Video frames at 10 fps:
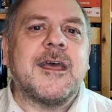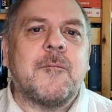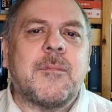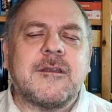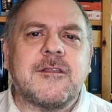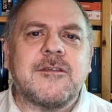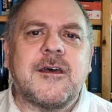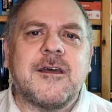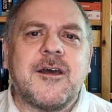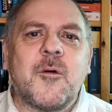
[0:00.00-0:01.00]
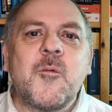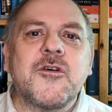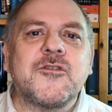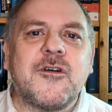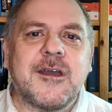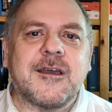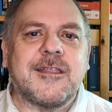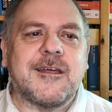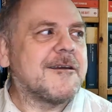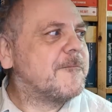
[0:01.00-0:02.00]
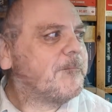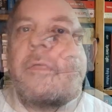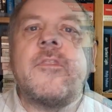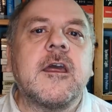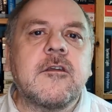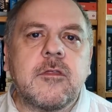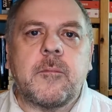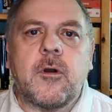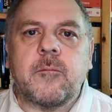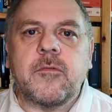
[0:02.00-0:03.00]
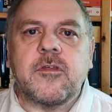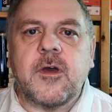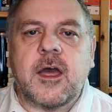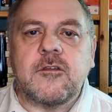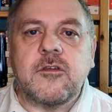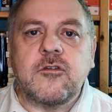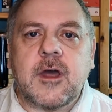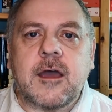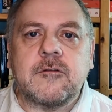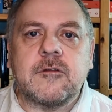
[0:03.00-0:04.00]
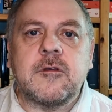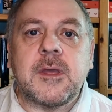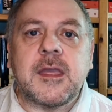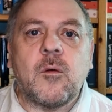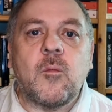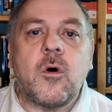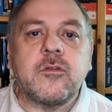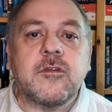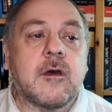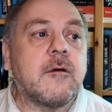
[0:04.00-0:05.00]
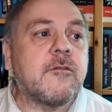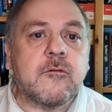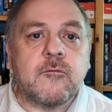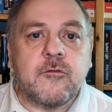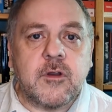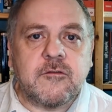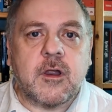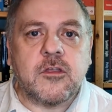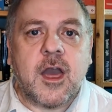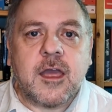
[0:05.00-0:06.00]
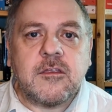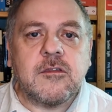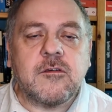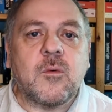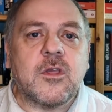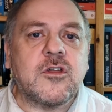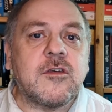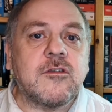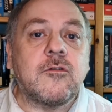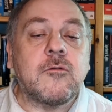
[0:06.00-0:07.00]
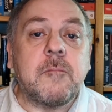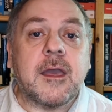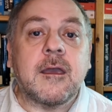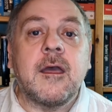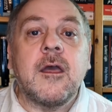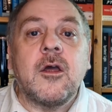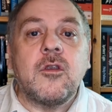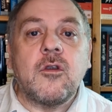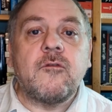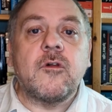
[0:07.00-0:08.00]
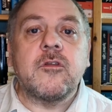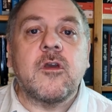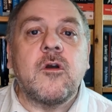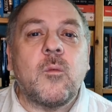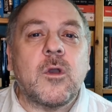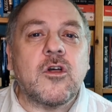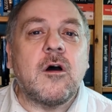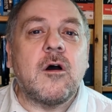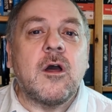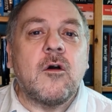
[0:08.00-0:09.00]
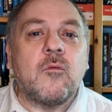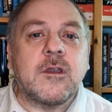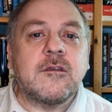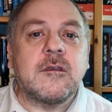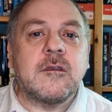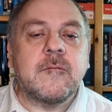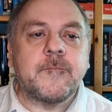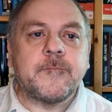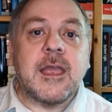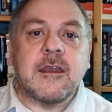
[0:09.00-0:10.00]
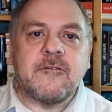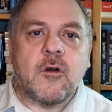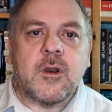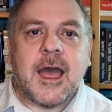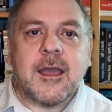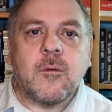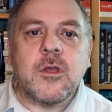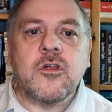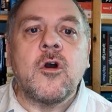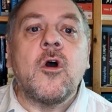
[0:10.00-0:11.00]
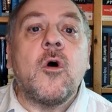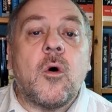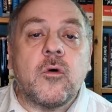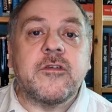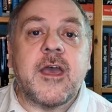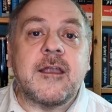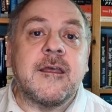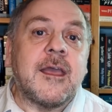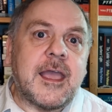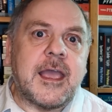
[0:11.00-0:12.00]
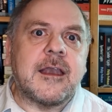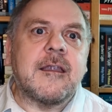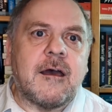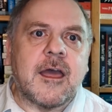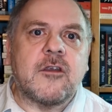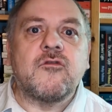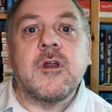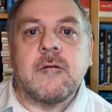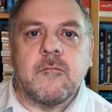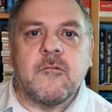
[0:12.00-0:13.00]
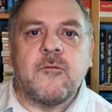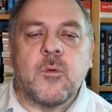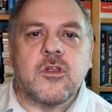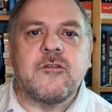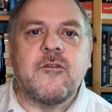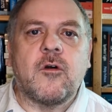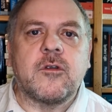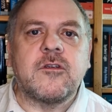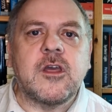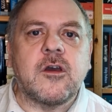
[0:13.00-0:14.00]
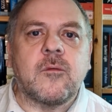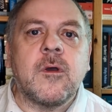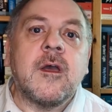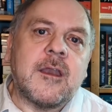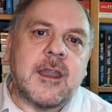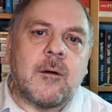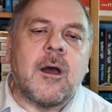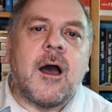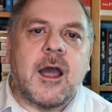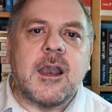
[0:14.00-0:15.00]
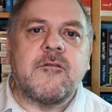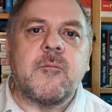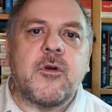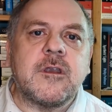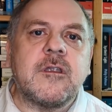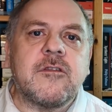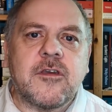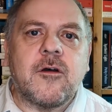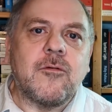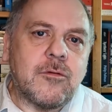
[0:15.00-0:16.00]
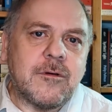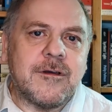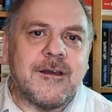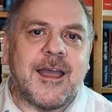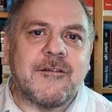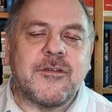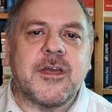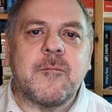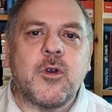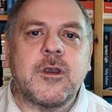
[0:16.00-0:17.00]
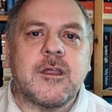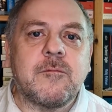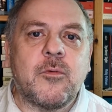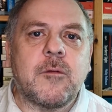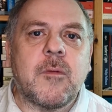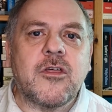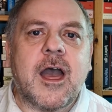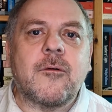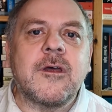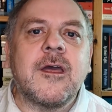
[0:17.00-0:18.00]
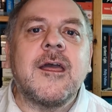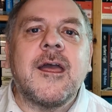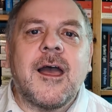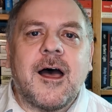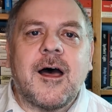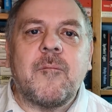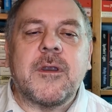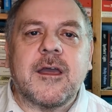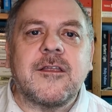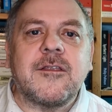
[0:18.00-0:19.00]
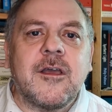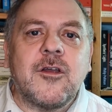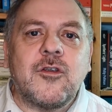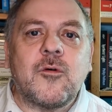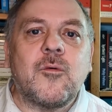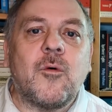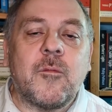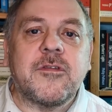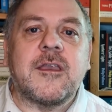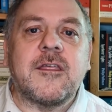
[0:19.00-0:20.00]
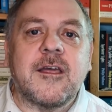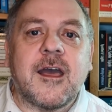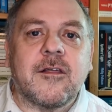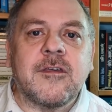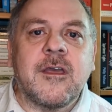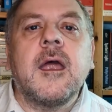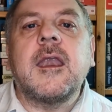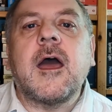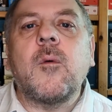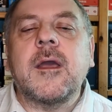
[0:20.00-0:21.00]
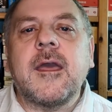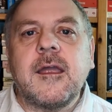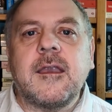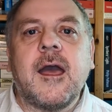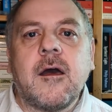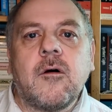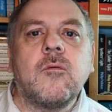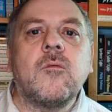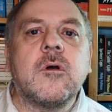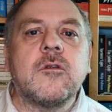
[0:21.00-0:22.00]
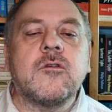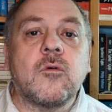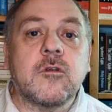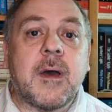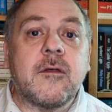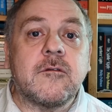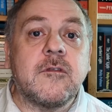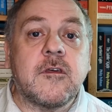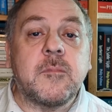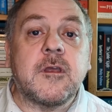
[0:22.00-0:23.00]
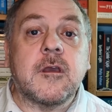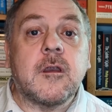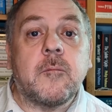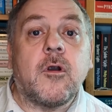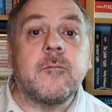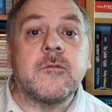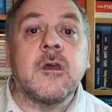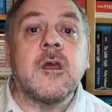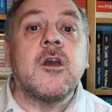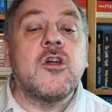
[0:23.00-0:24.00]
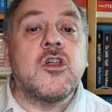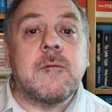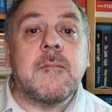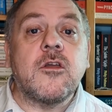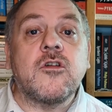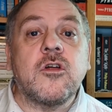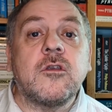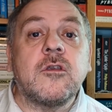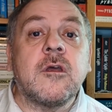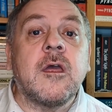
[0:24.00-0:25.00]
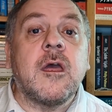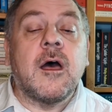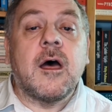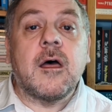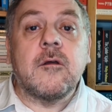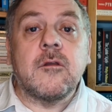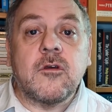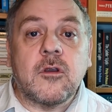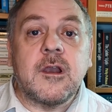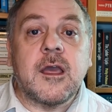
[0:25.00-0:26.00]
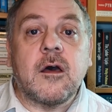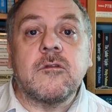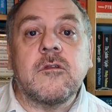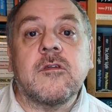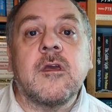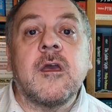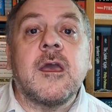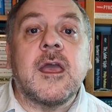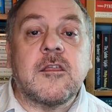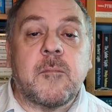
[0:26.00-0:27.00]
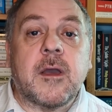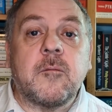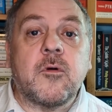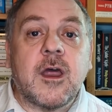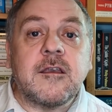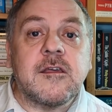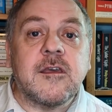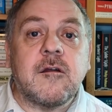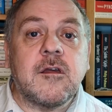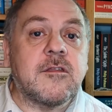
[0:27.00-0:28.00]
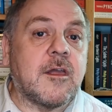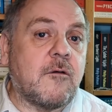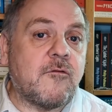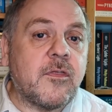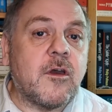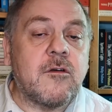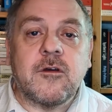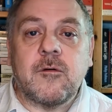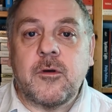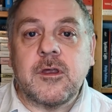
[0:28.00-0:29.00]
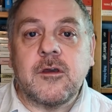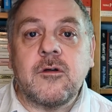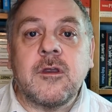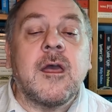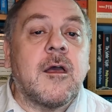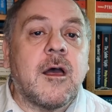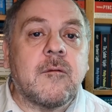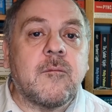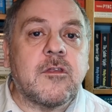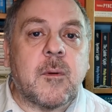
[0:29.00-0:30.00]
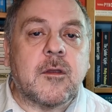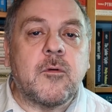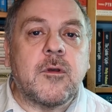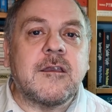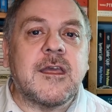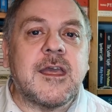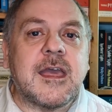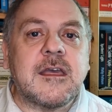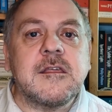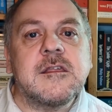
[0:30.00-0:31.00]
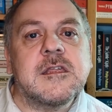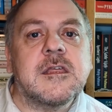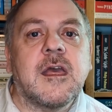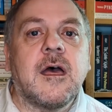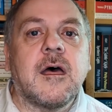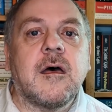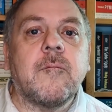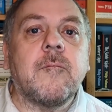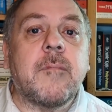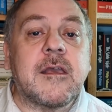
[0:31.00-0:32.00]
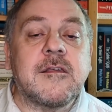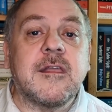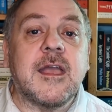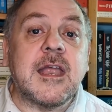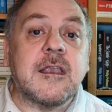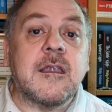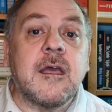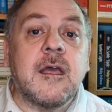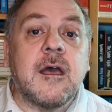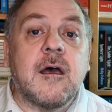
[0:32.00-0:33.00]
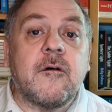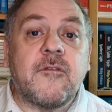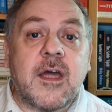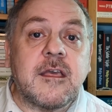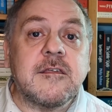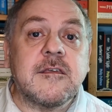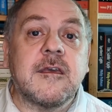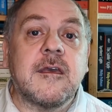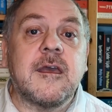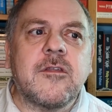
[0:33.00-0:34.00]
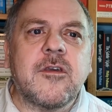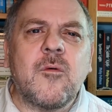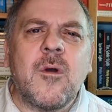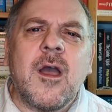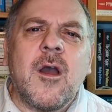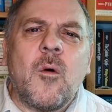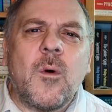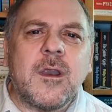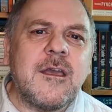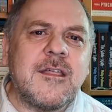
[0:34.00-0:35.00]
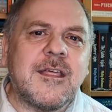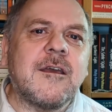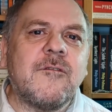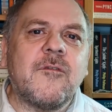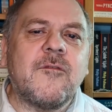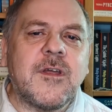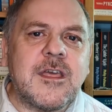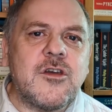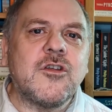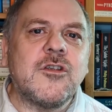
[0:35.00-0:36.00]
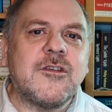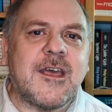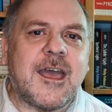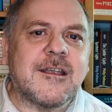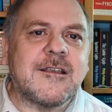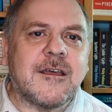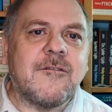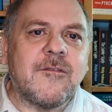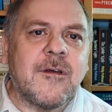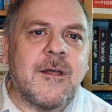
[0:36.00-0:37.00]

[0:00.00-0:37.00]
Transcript: but it's uh, worth trying, I think. The next of the prompts that stood out to me was uh, Free French Hens, which is to pick novels which are written in a foreign language or set in a country which is foreign to you. Now, I live in Britain, so everything in Britain is pretty much out, uh, but I can do almost anything else. Now, when Kate Howe talked about this particular prompt, she mentioned uh, Donna Leon's Inspector Brunetti series. Now I've read those, they're pretty good. Um, Inspector Brunetti is um, based in Venice. So when I think of a Venetian detective,